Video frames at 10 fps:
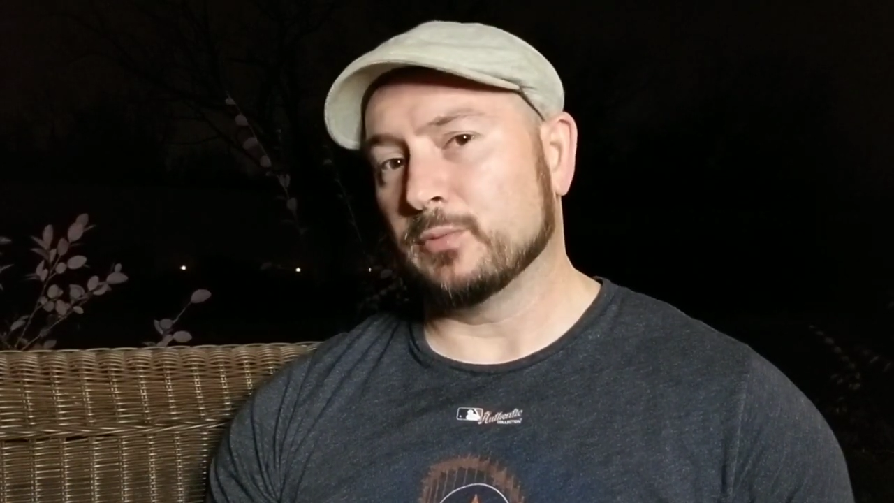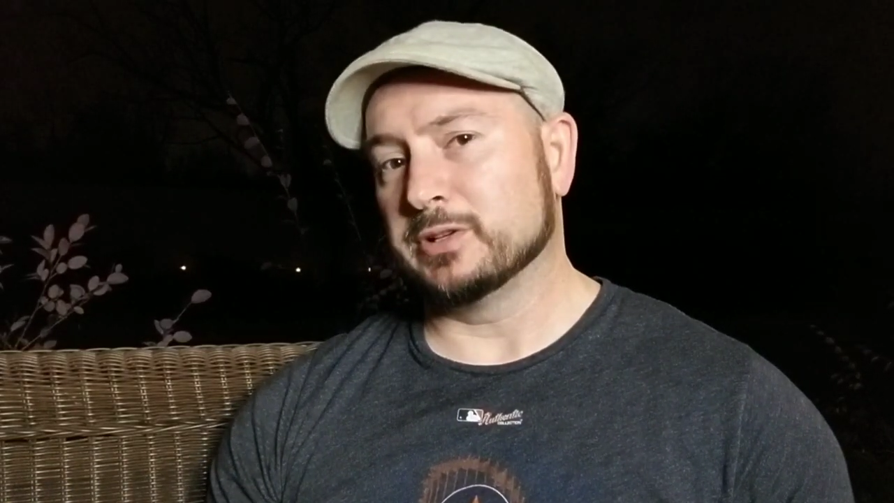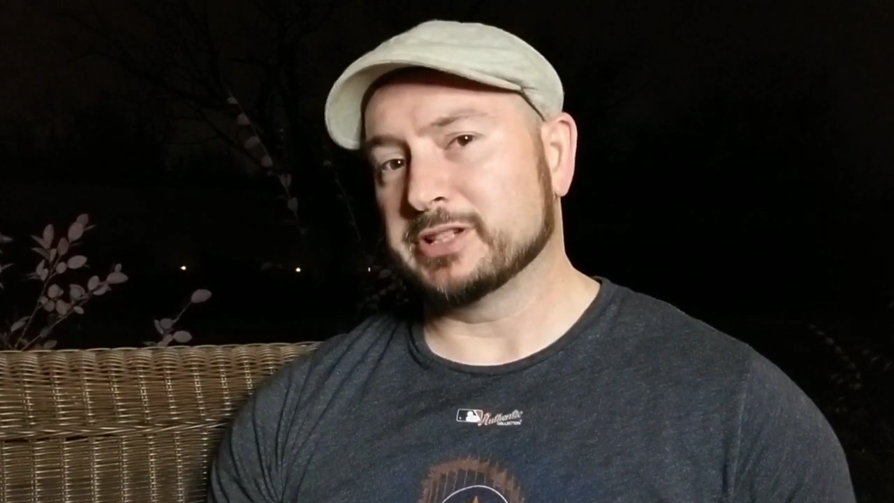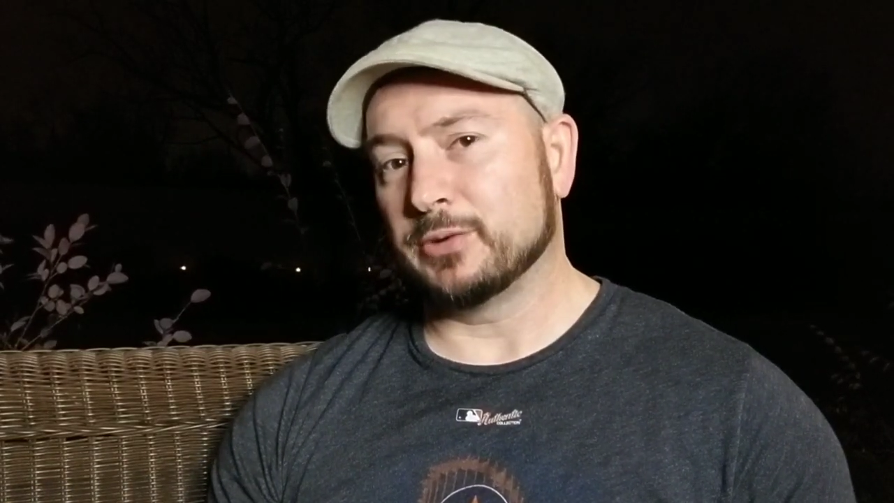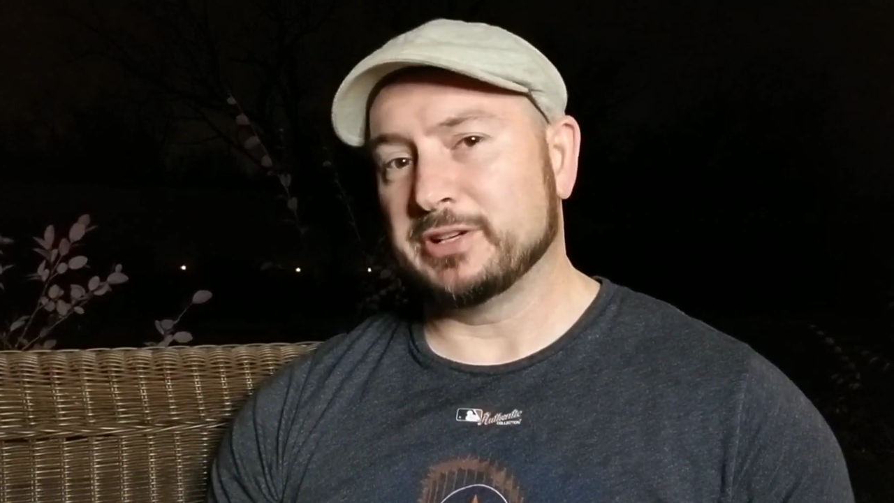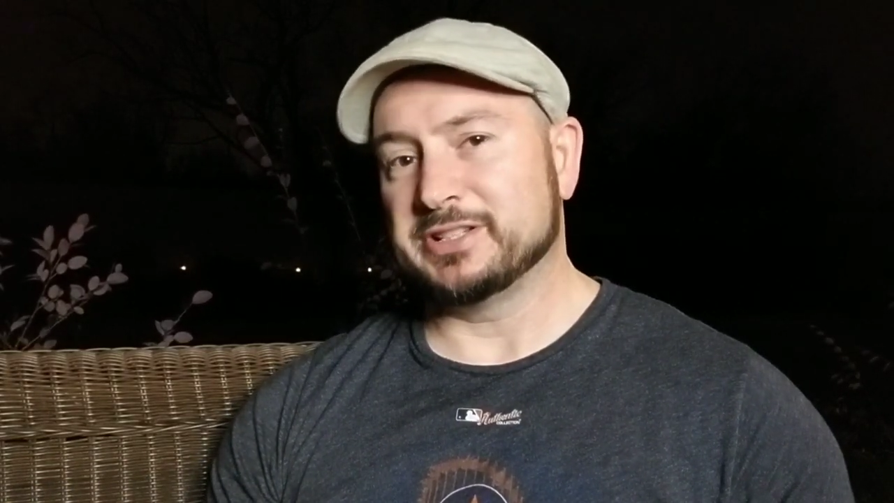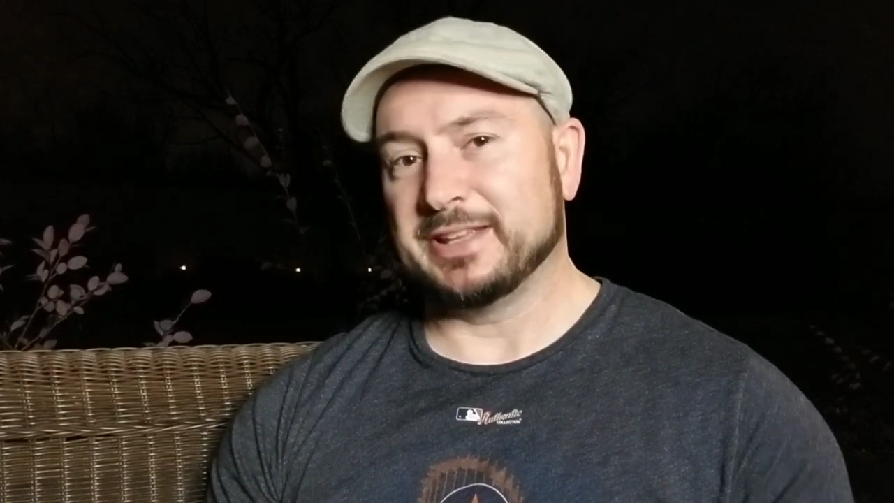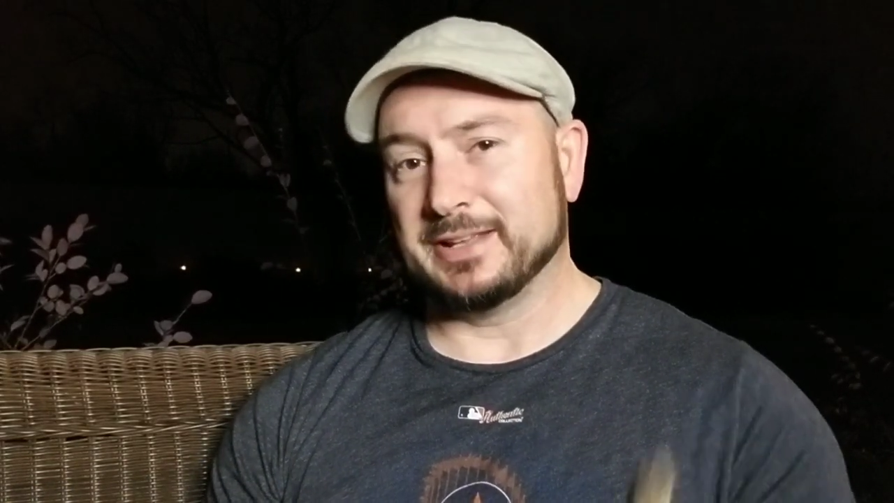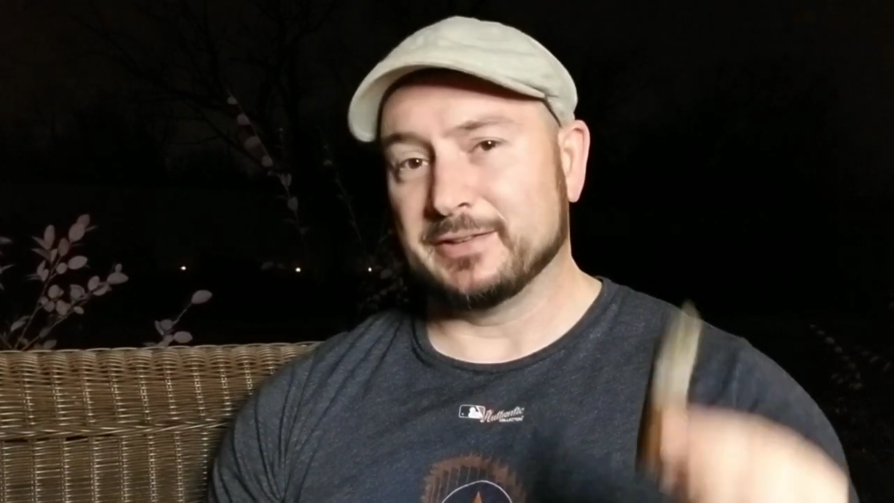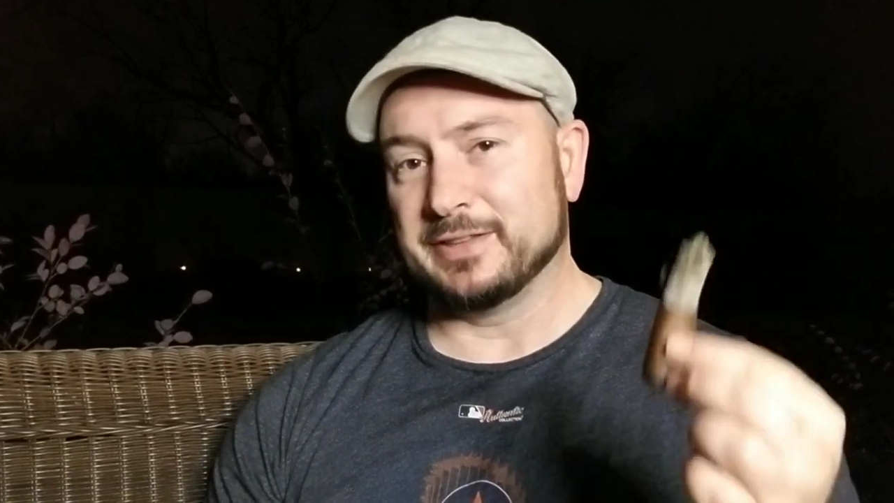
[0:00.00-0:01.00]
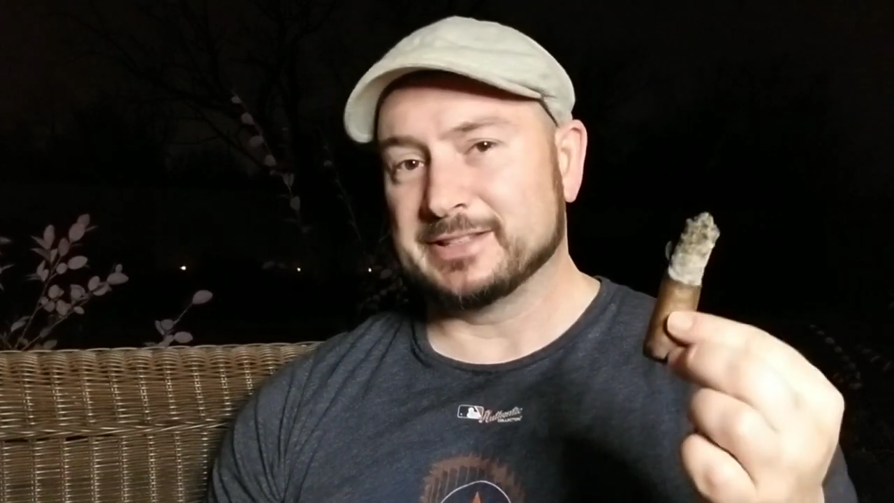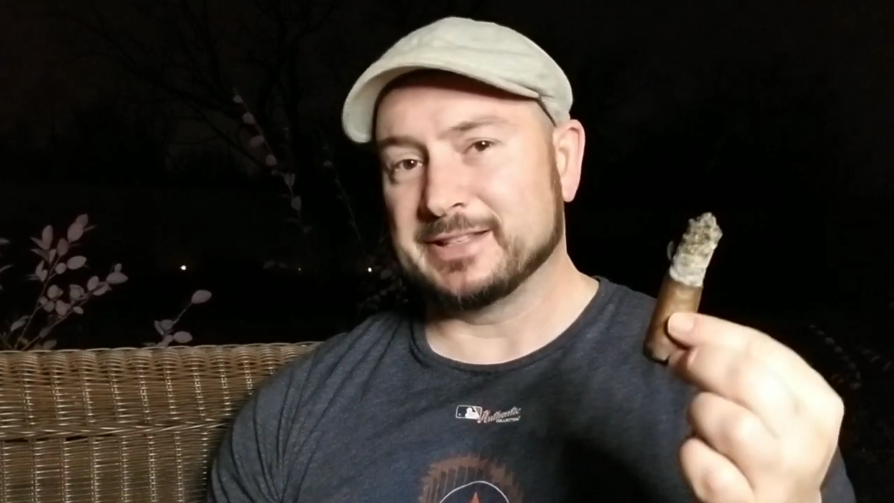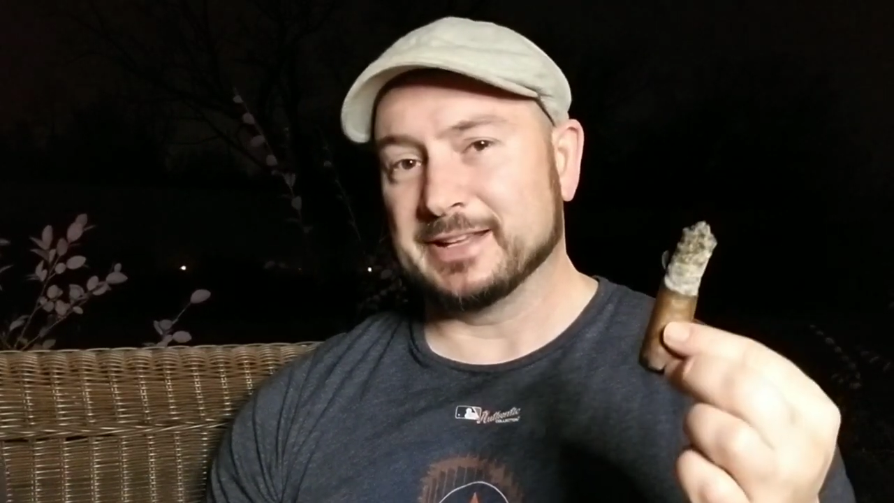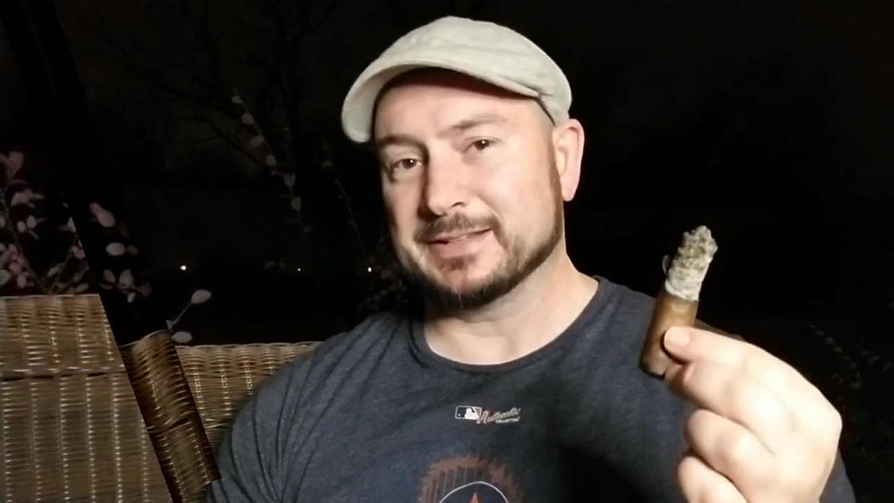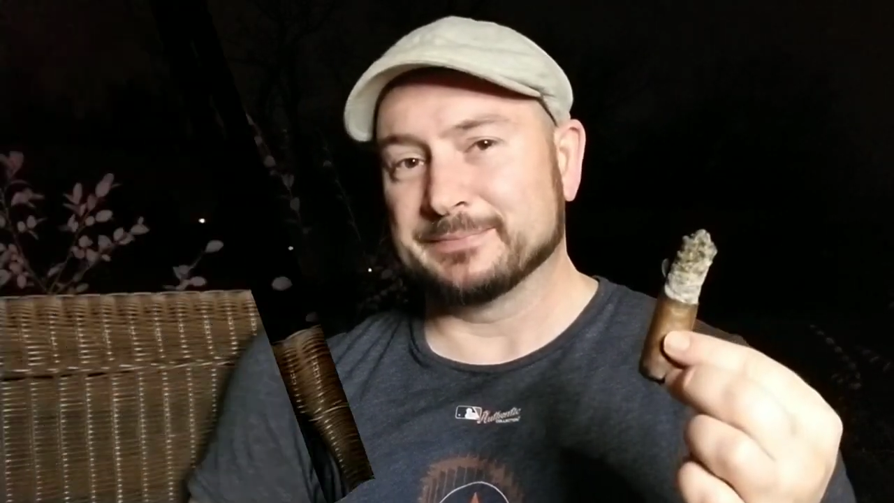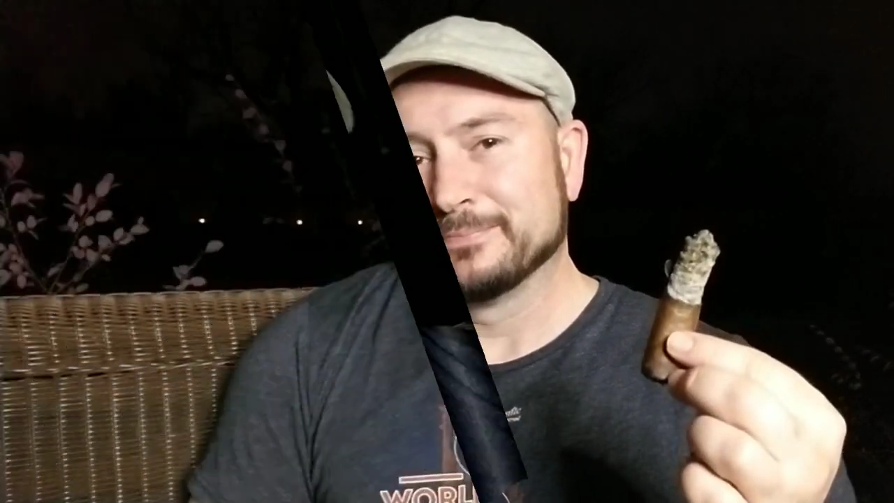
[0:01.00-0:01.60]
once I reach the end of this stick.